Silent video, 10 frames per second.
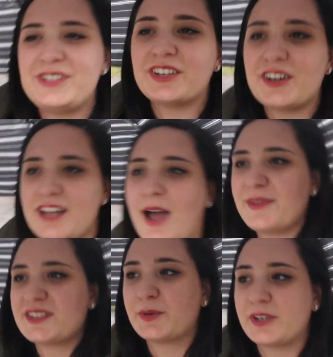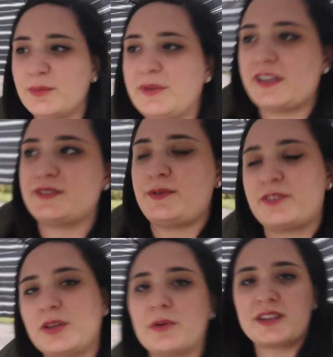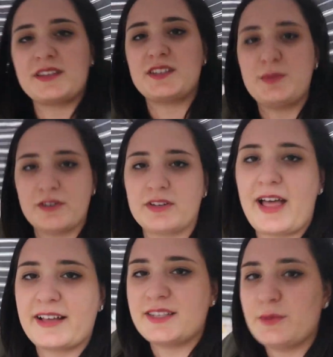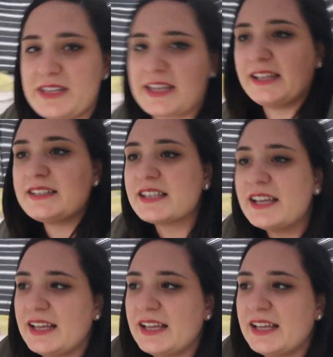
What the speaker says: We took our time this morning because we really wanted this to be a relaxing weekend.